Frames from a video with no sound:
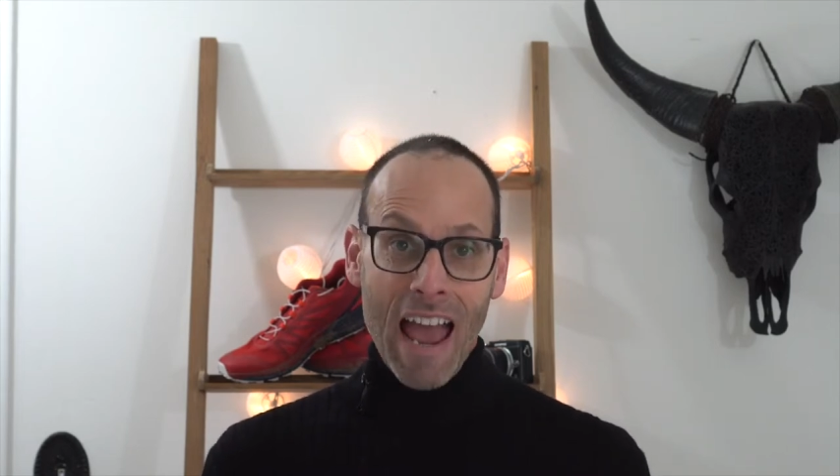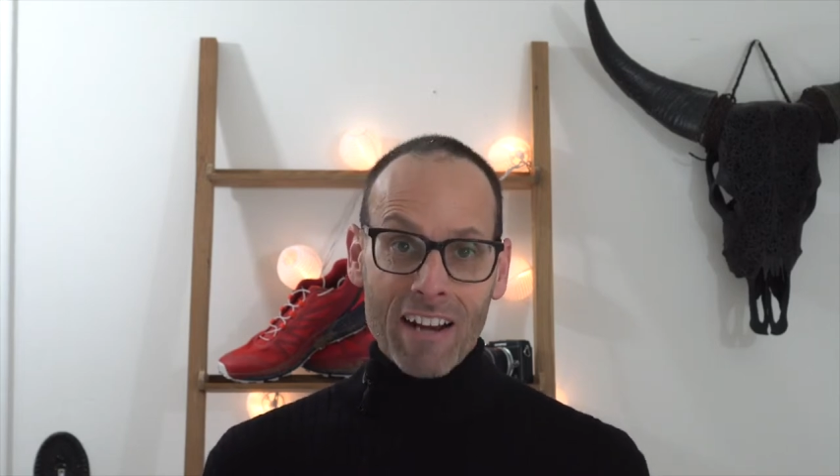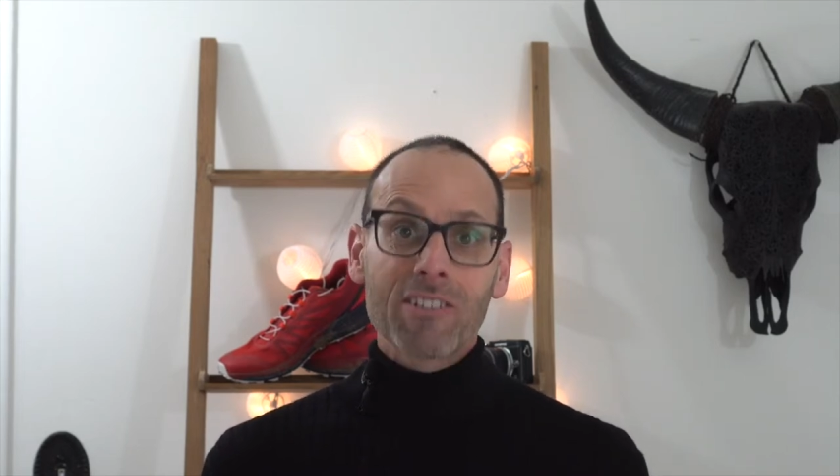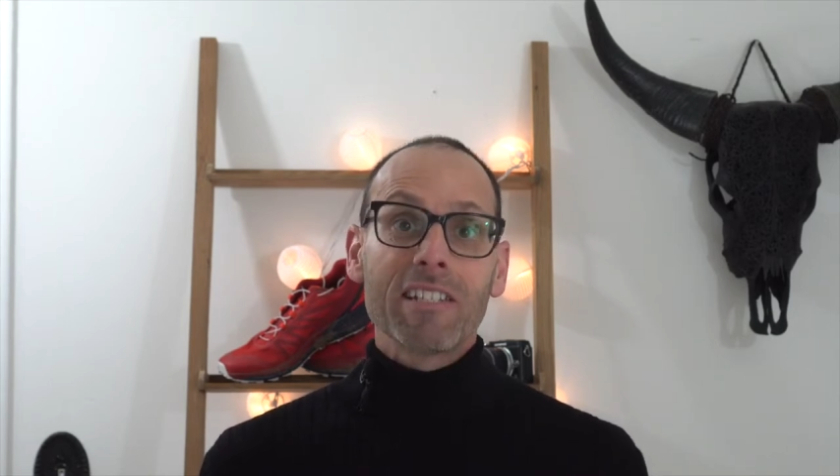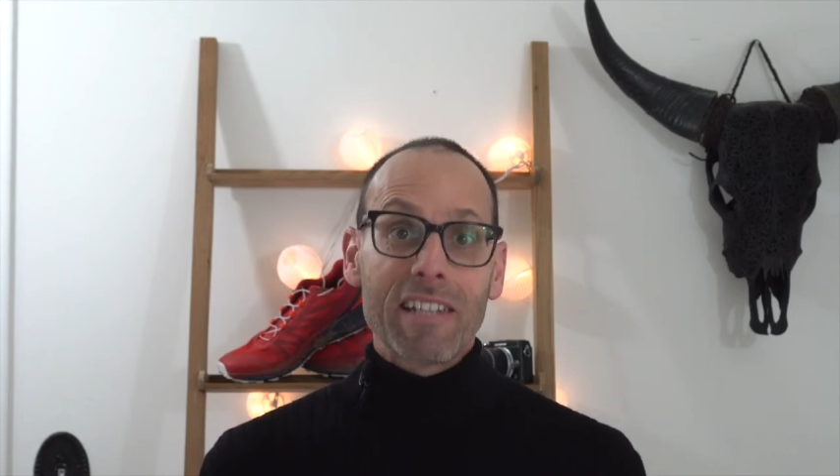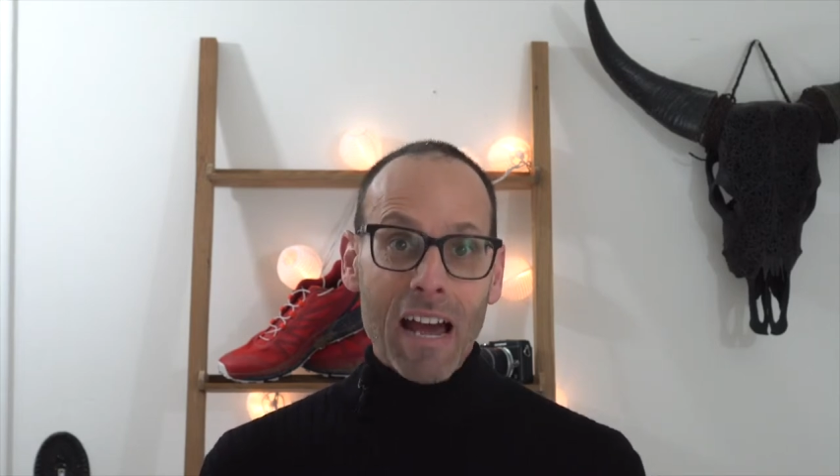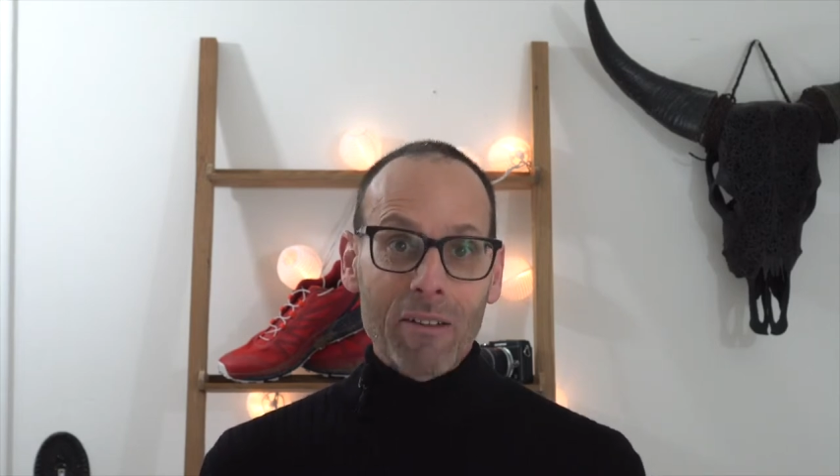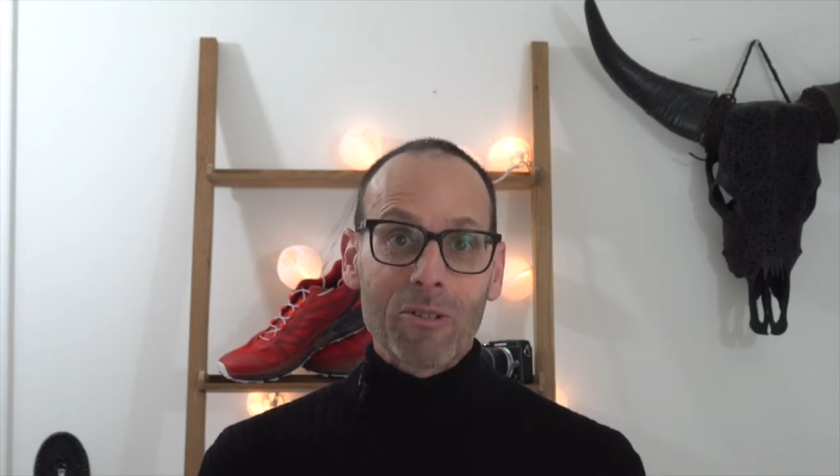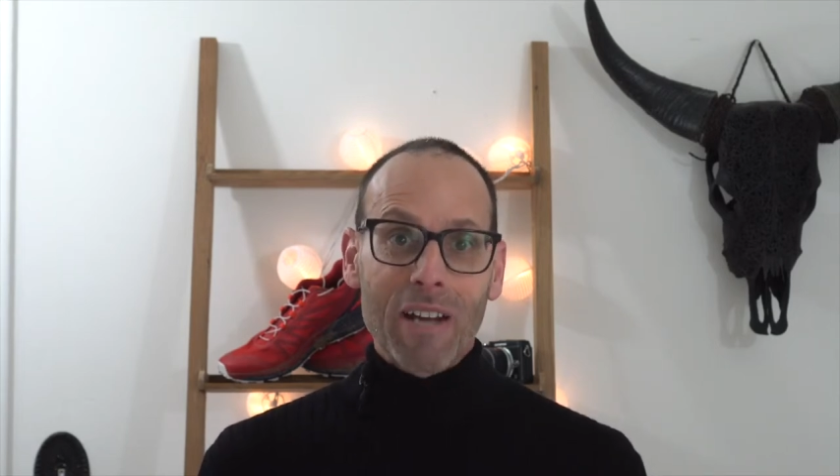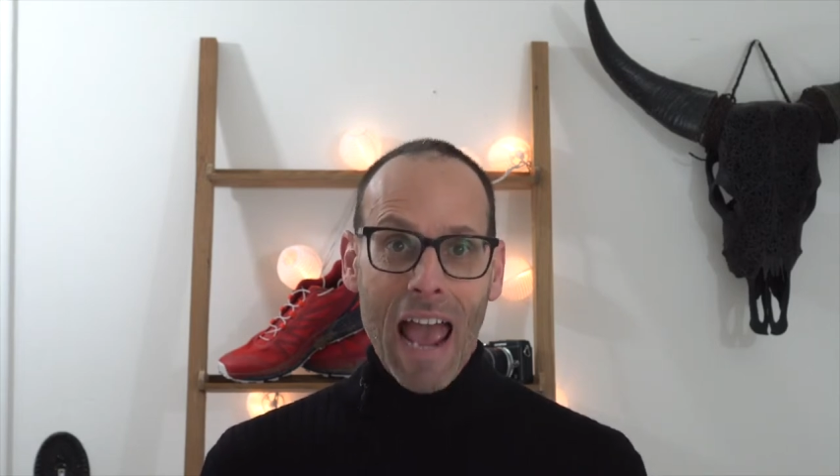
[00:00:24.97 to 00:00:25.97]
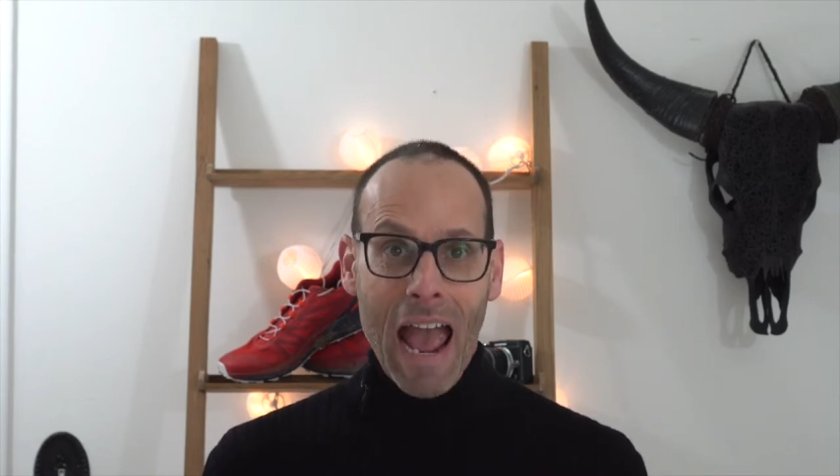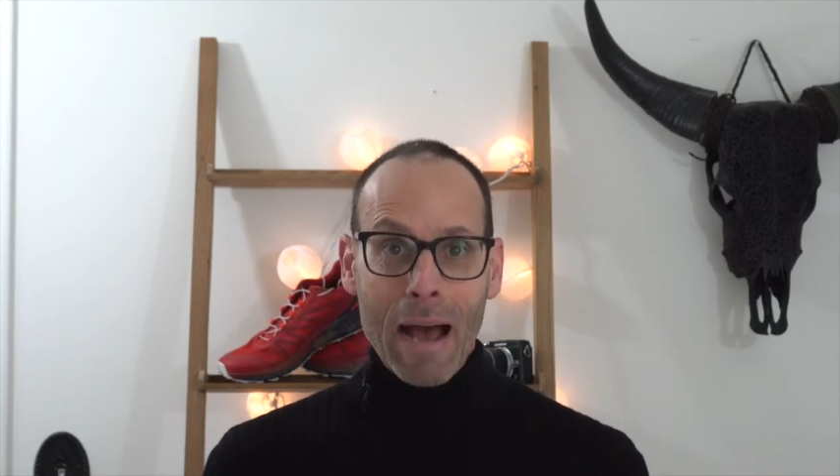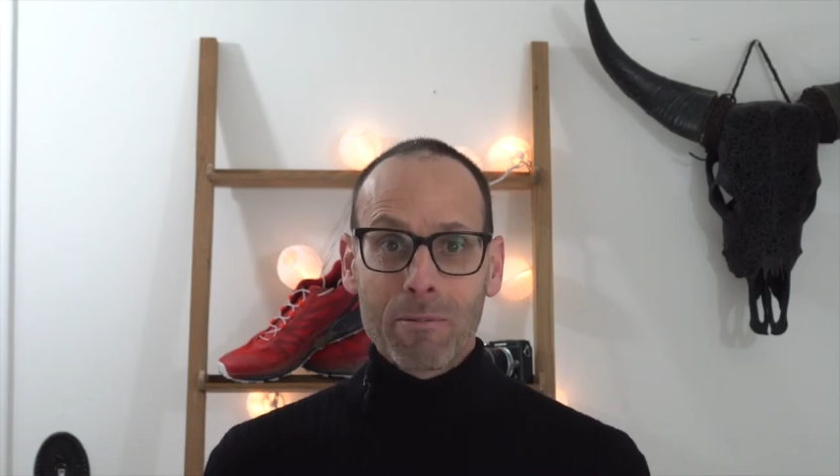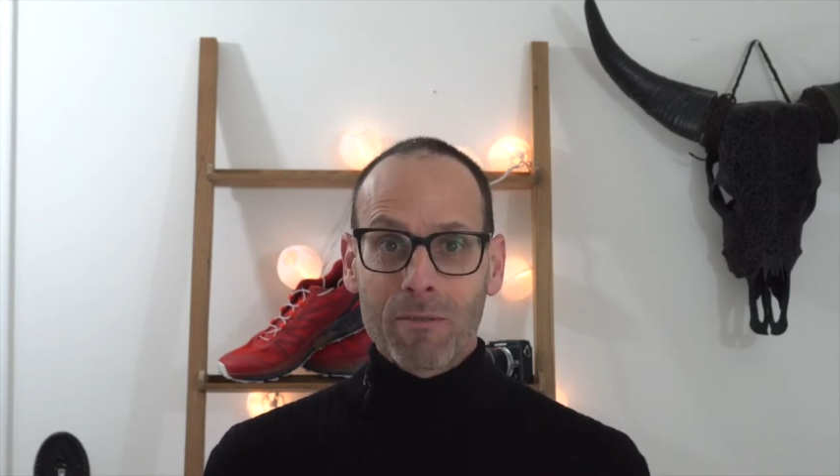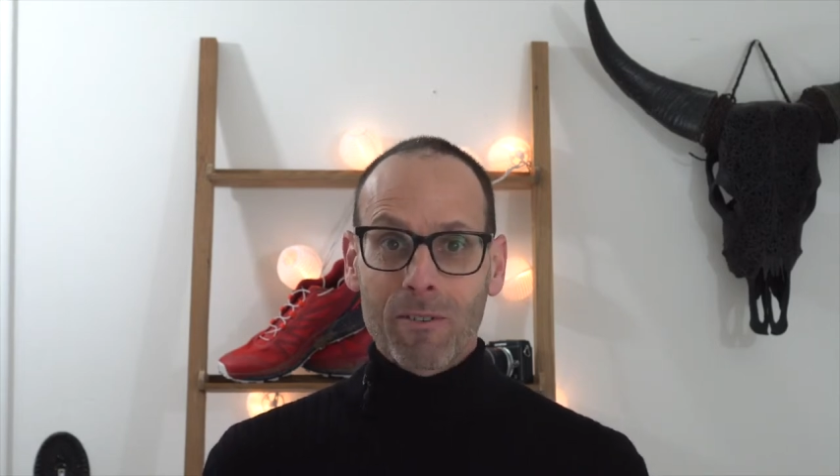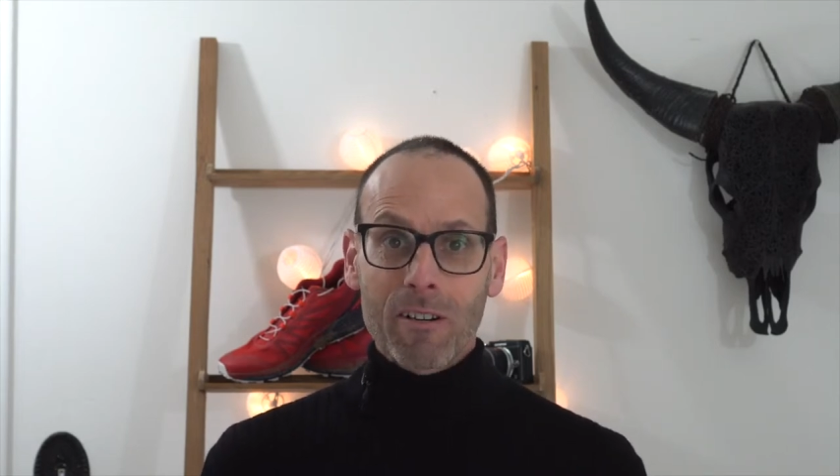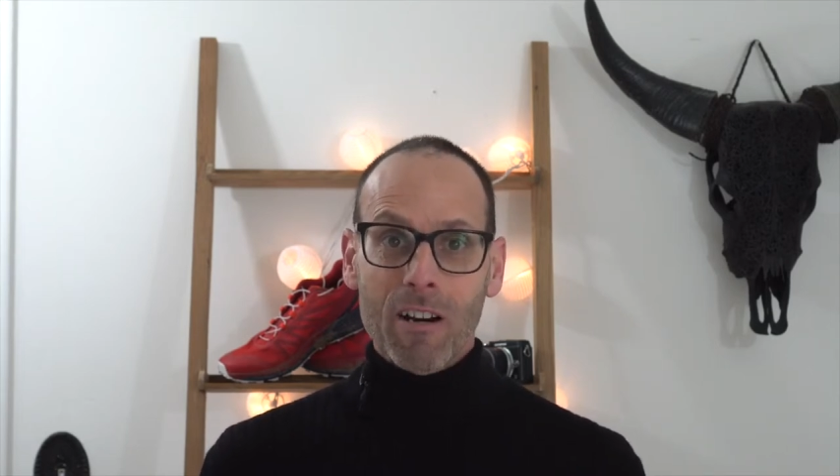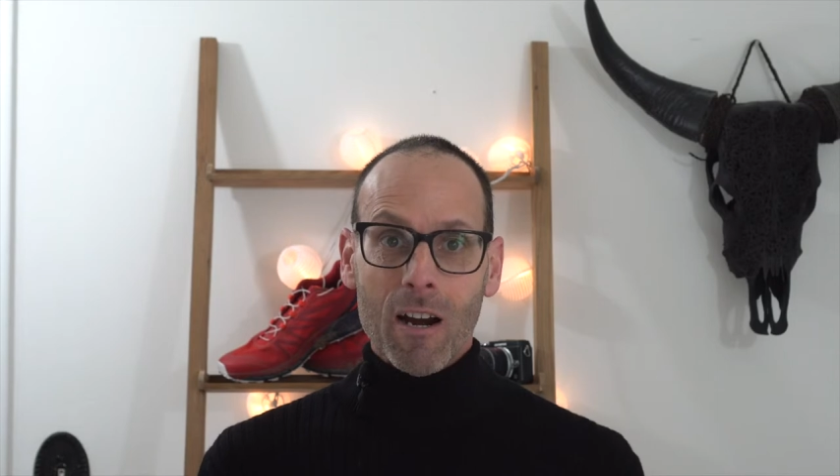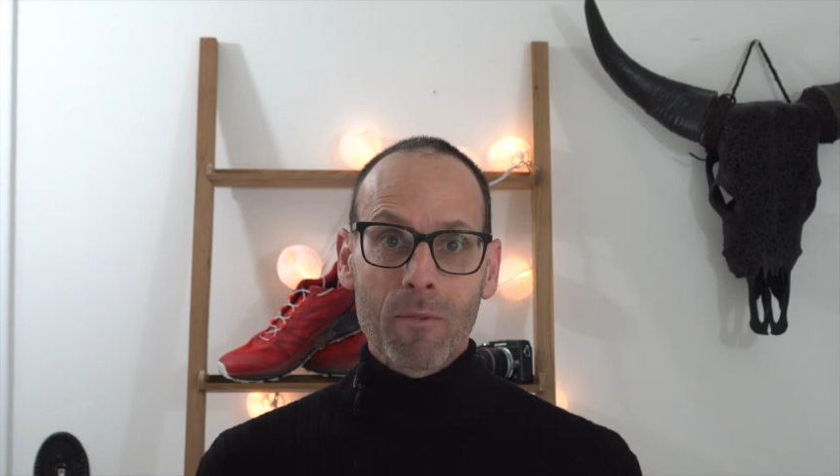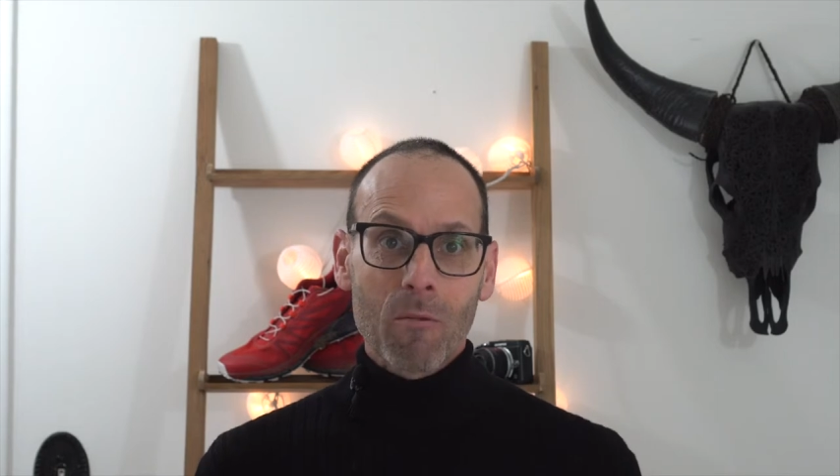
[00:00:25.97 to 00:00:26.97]
actually download apps for your
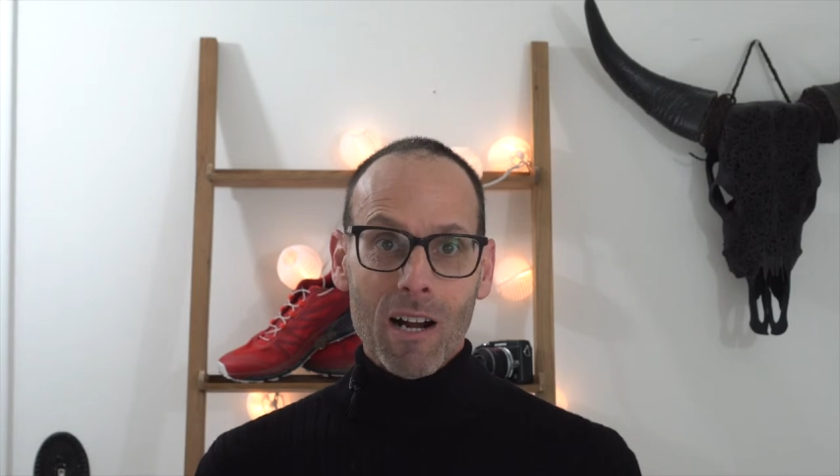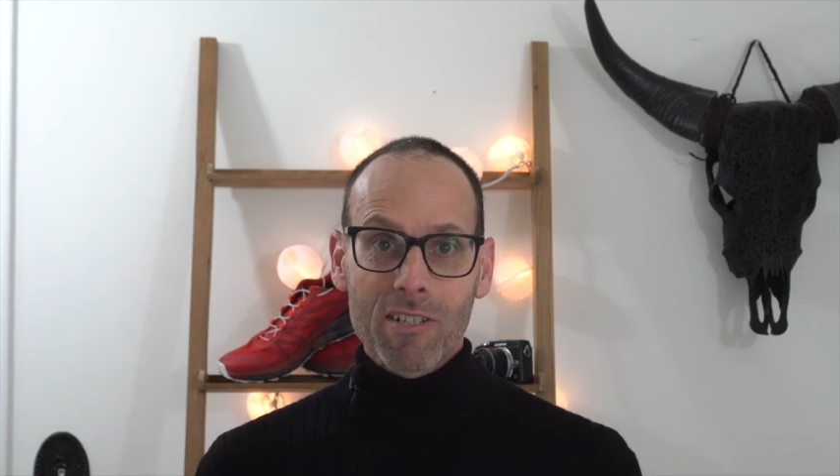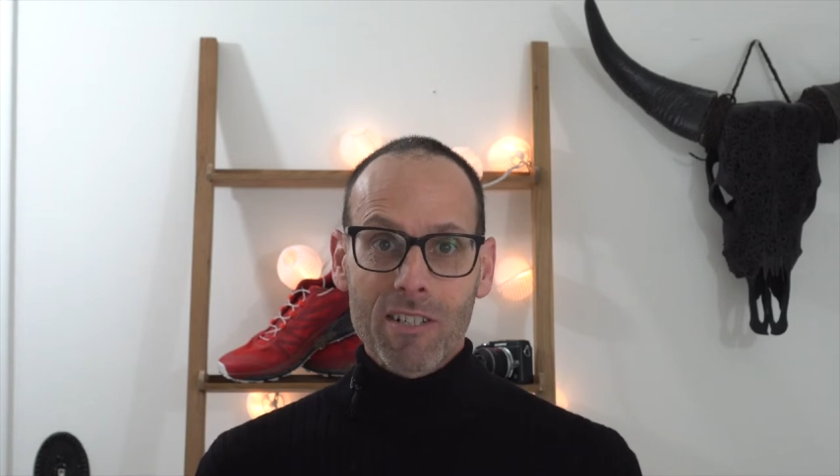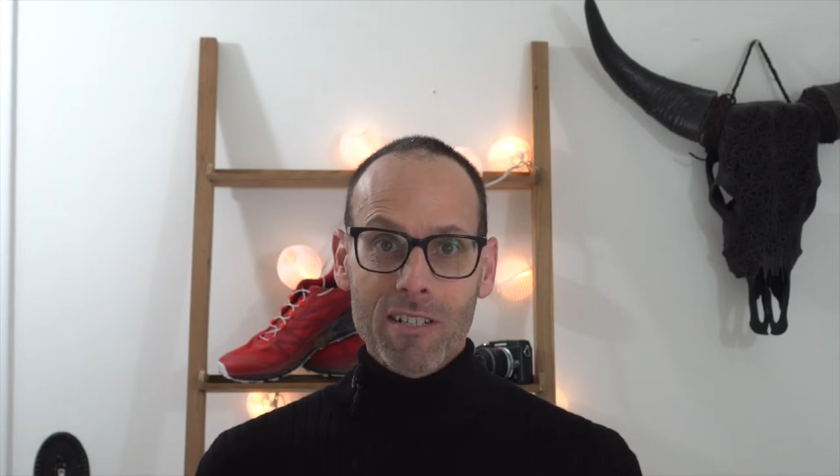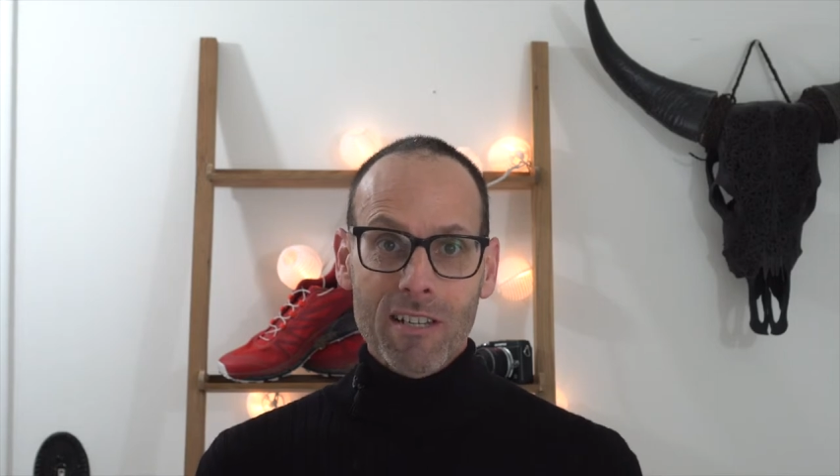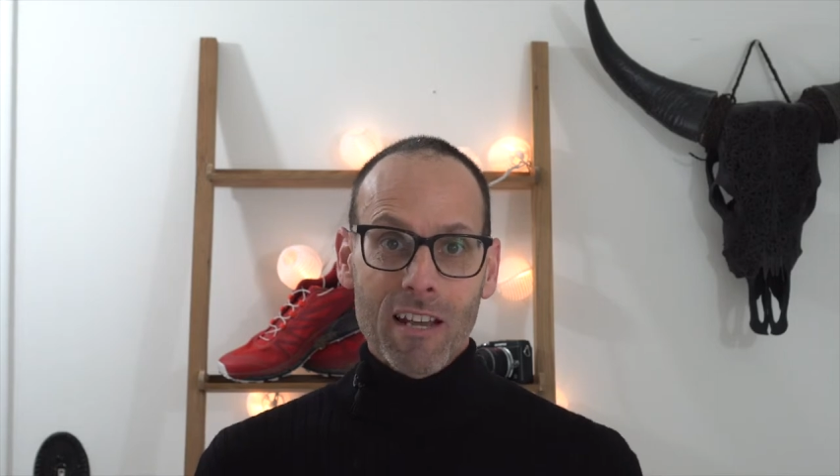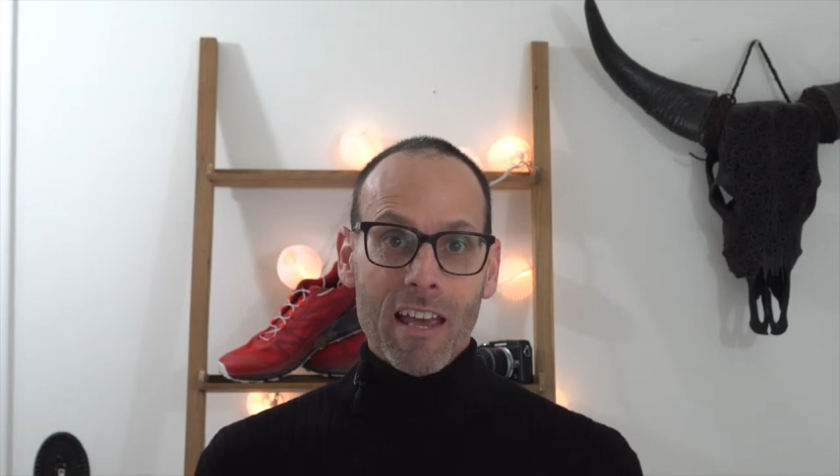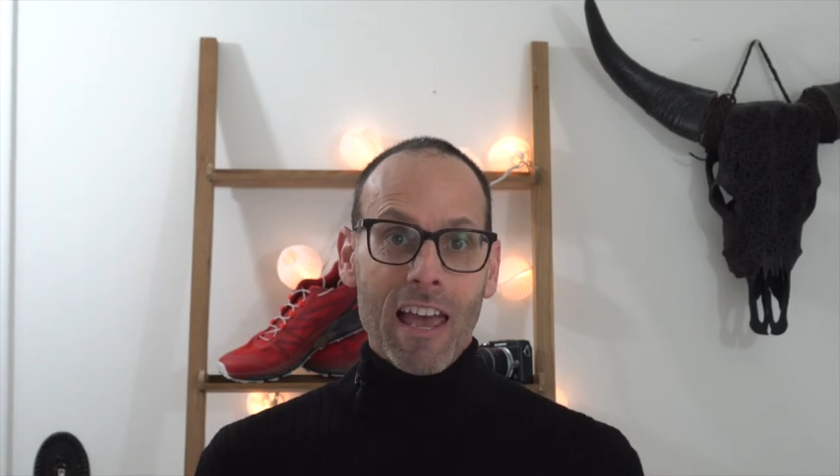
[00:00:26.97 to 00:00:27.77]
Garmin watches,